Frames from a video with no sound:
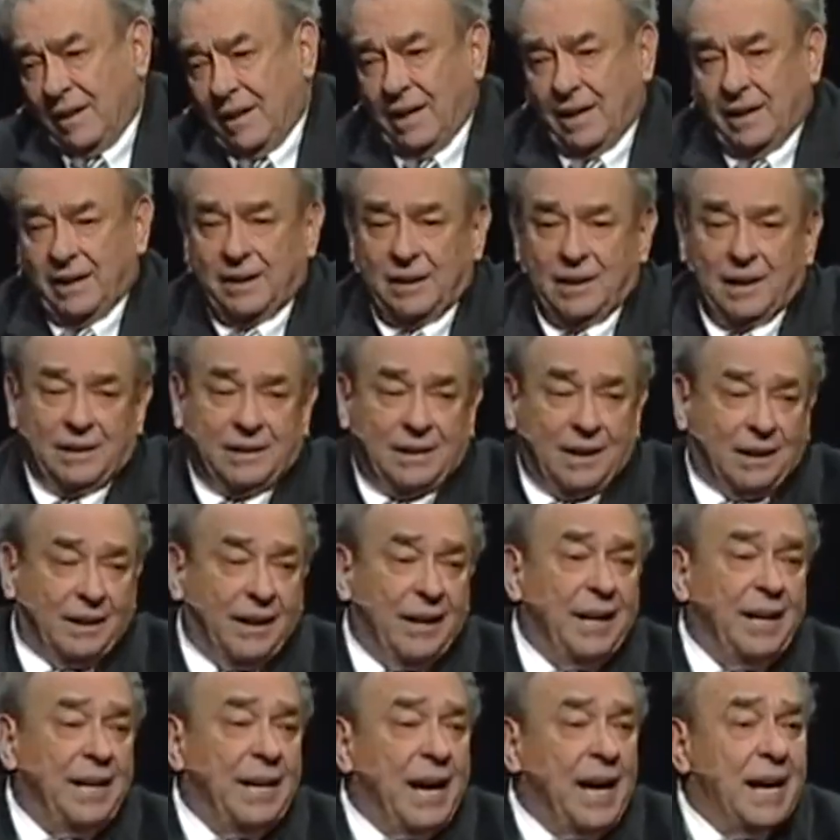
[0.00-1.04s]
He
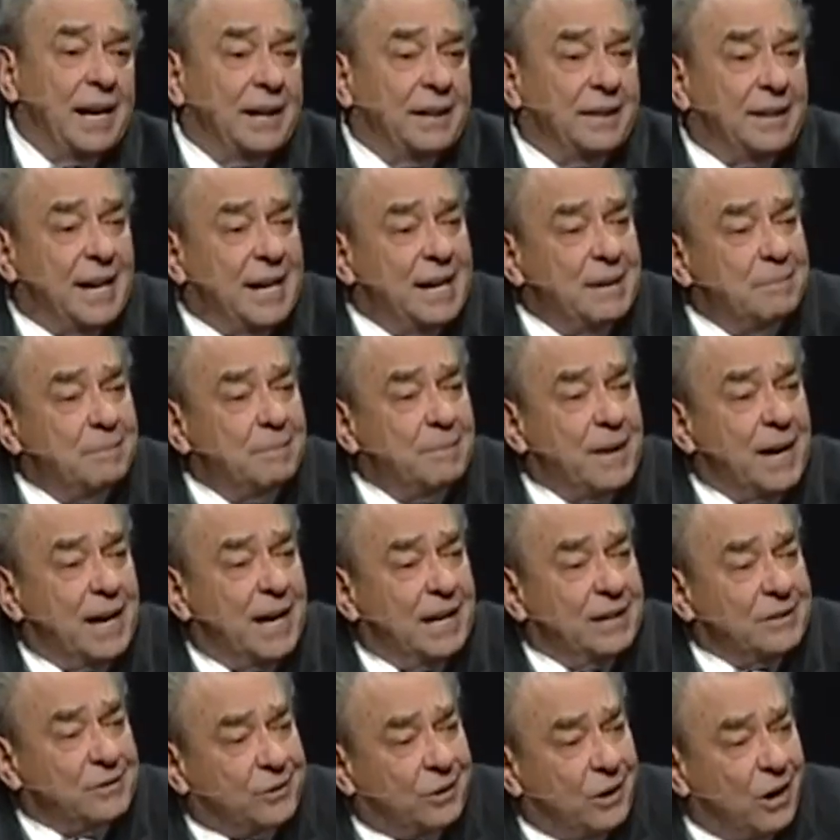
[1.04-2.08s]
delineated them
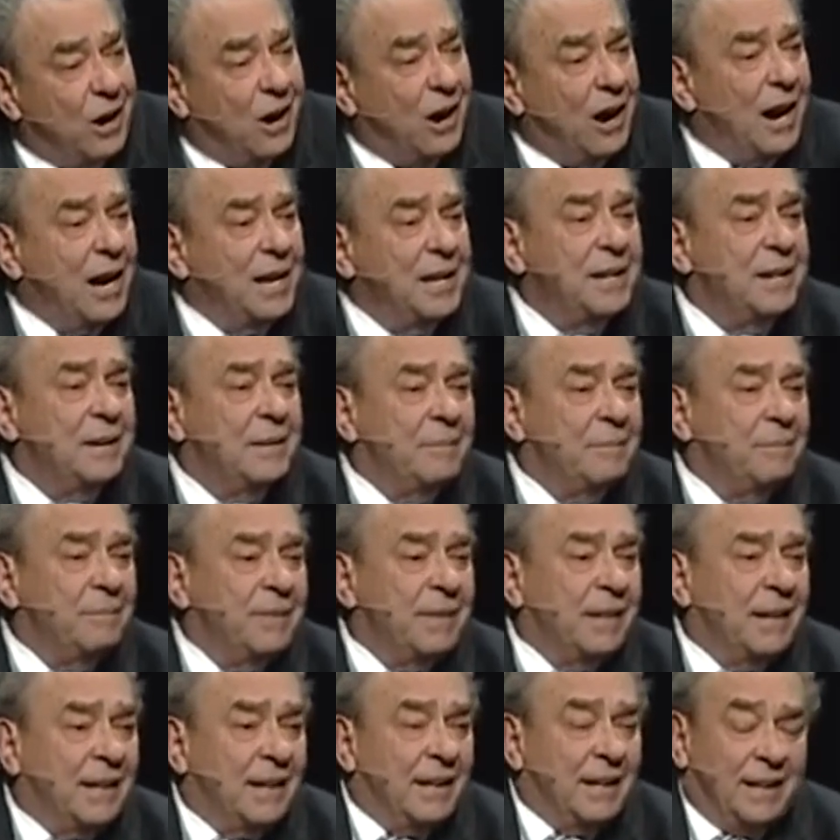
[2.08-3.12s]
as God,
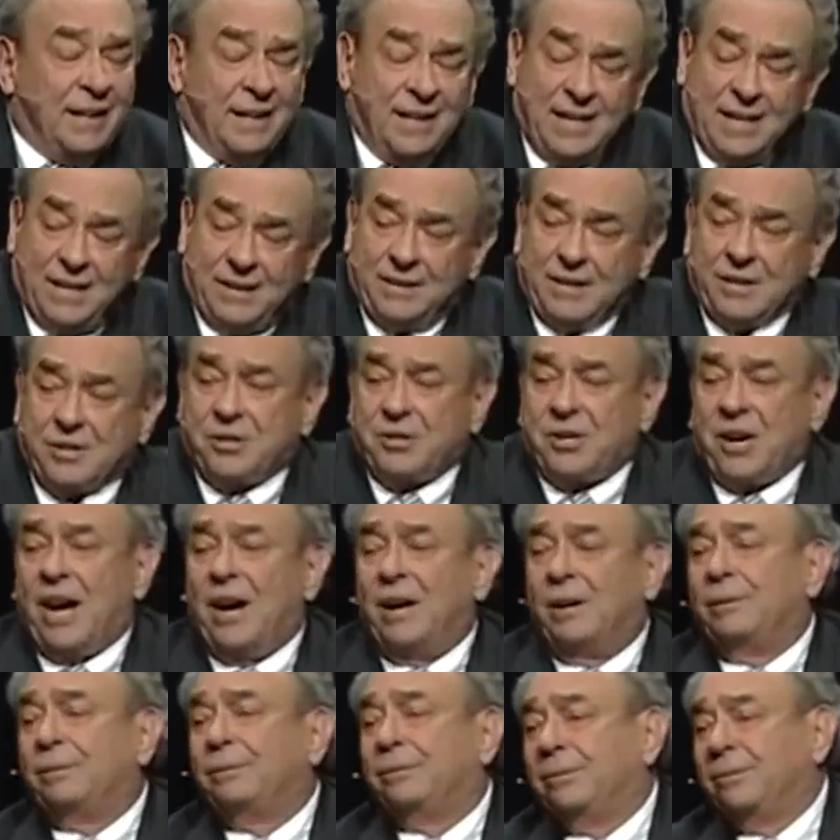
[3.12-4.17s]
the
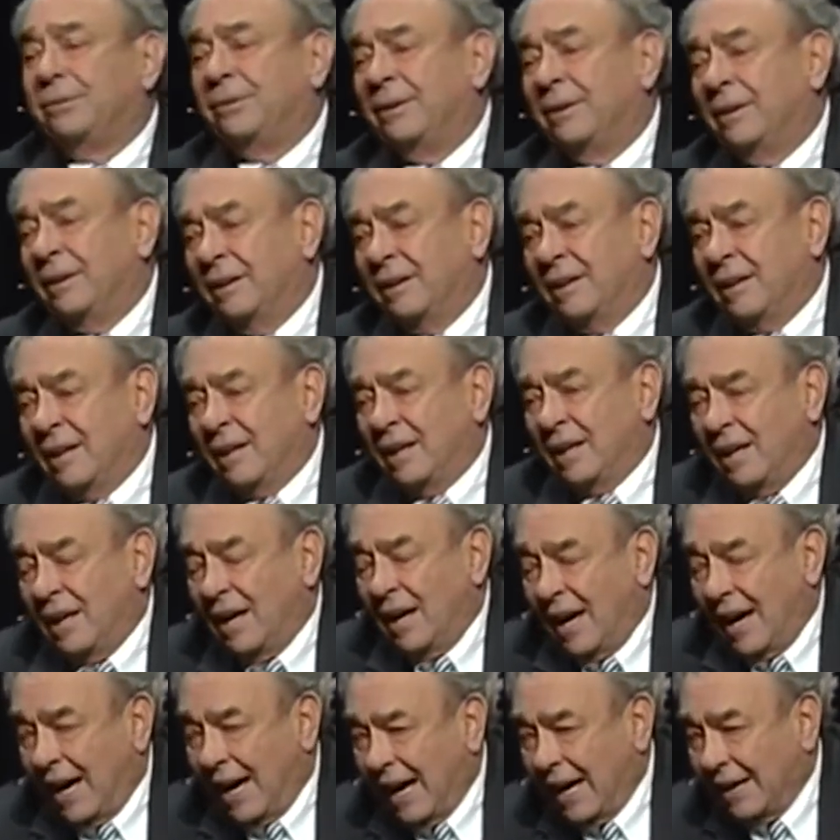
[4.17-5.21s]
self,
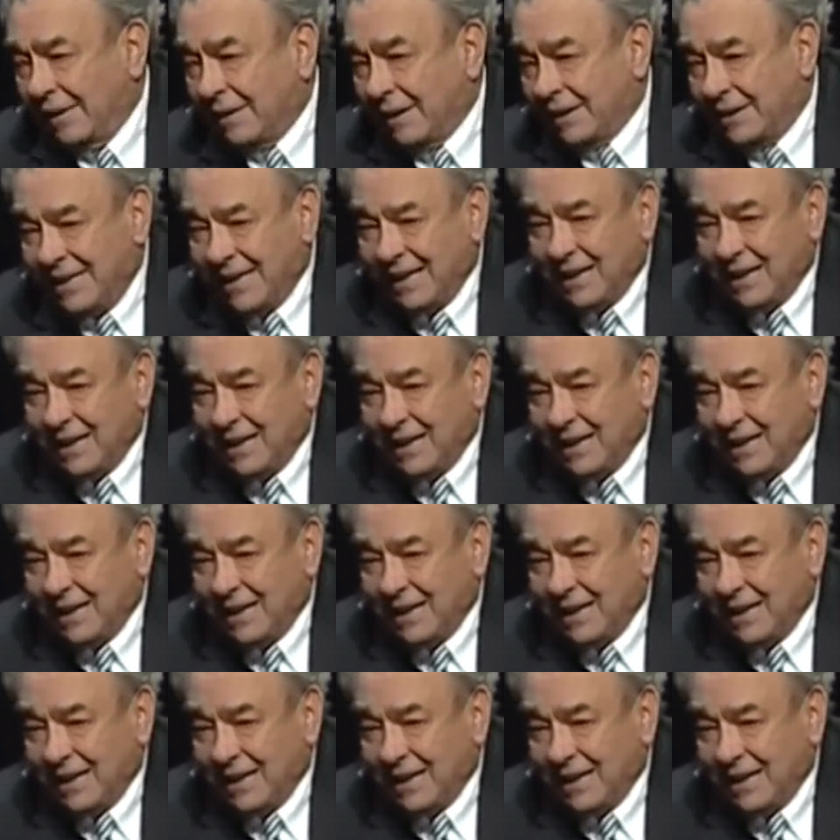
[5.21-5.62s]
and the